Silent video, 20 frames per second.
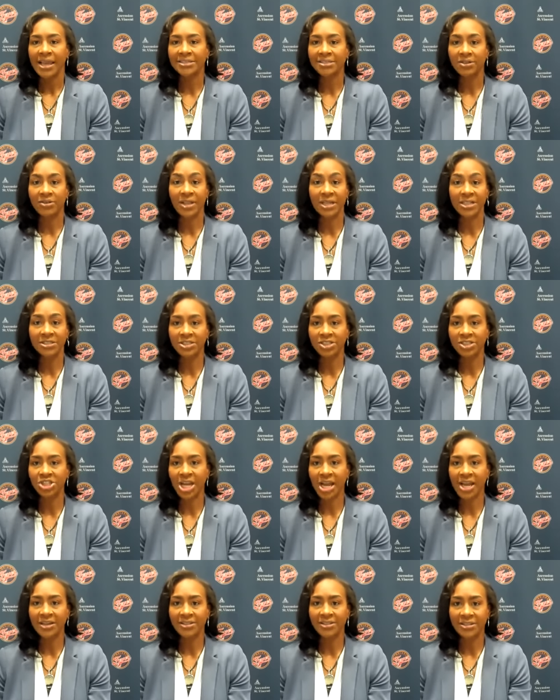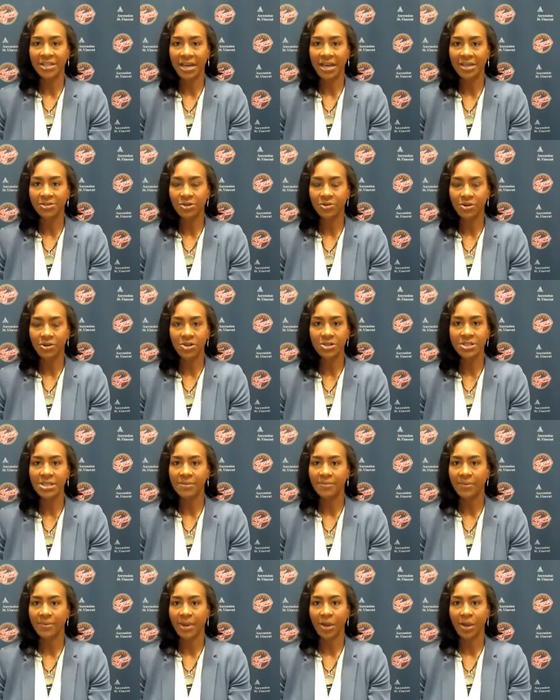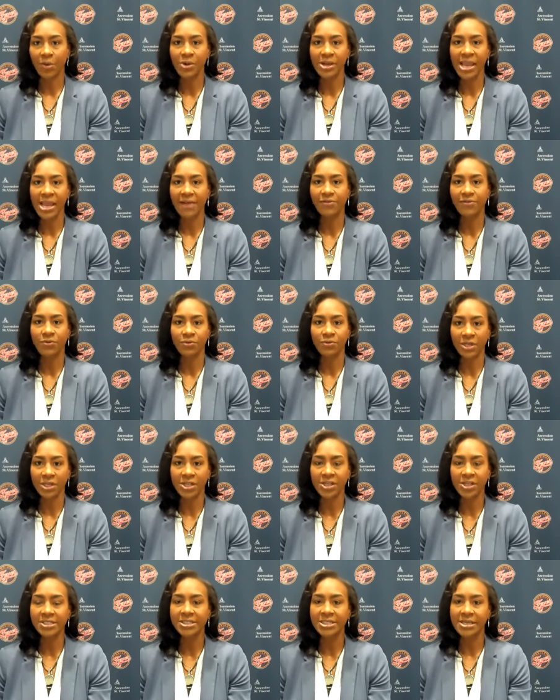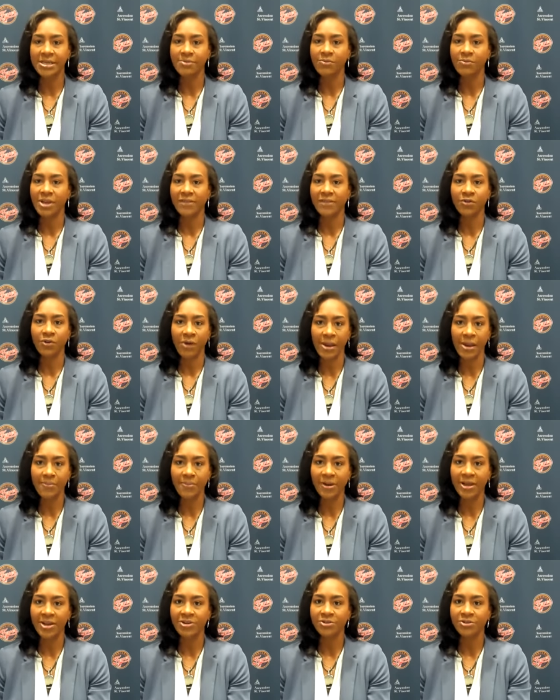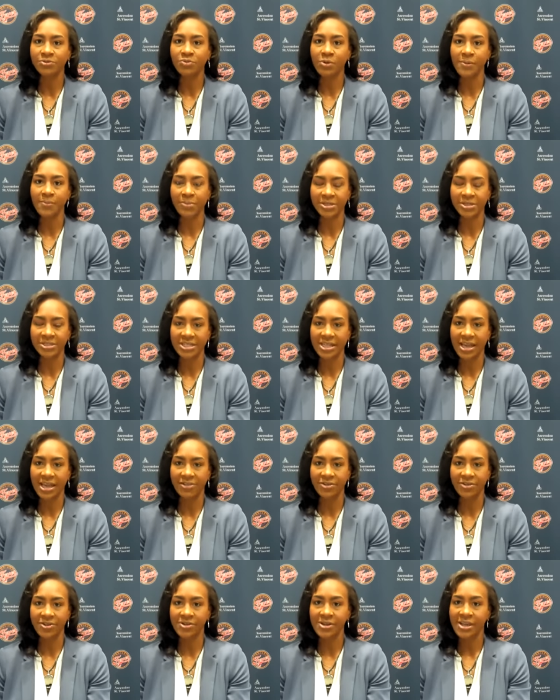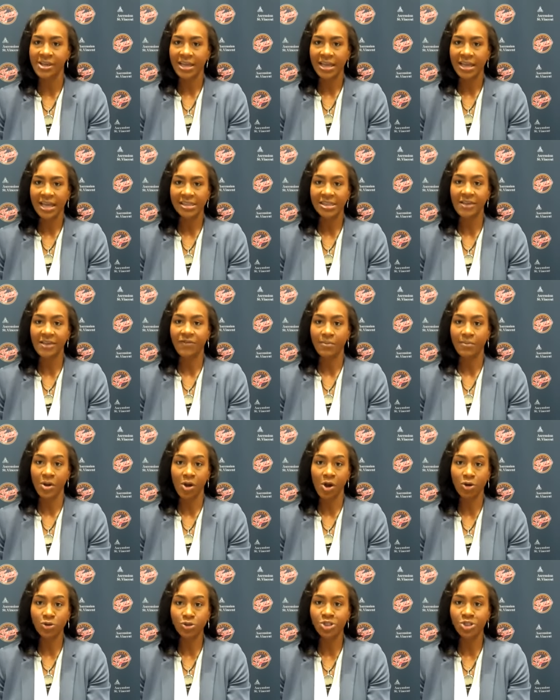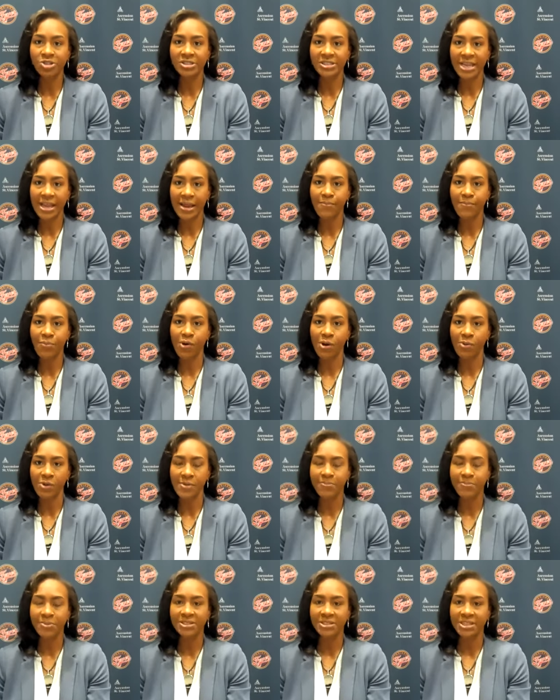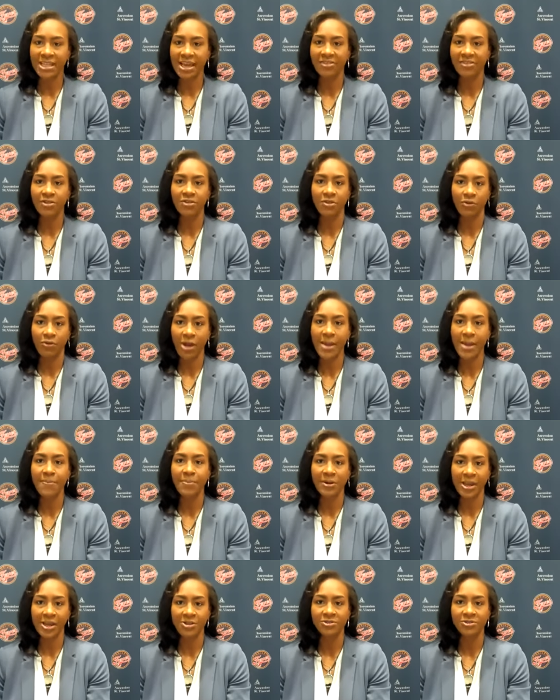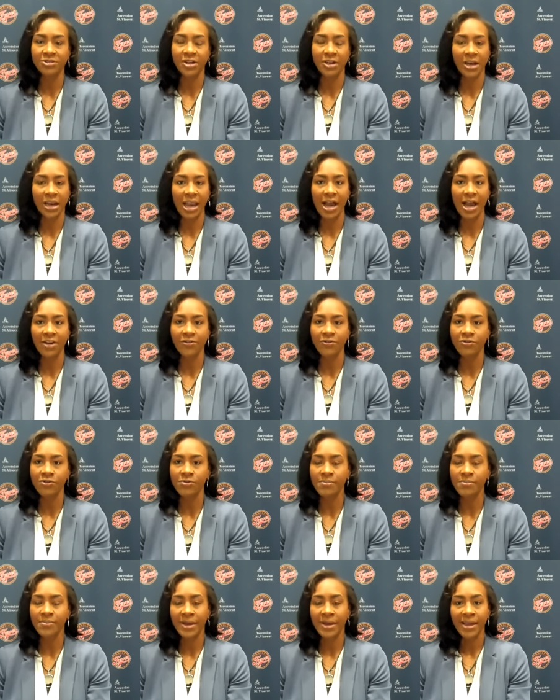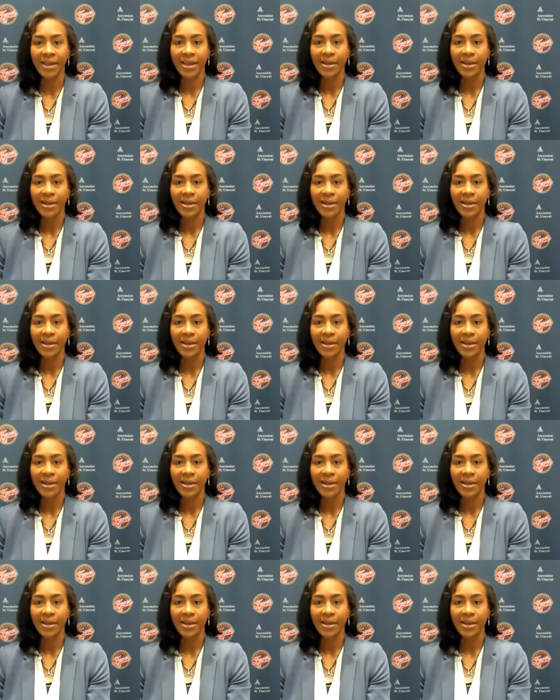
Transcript: And so that's the challenge that I told our team. I'm like, we have a really good team. We have great players. We put together, I think from a culture standpoint, we put together the right players in the locker room.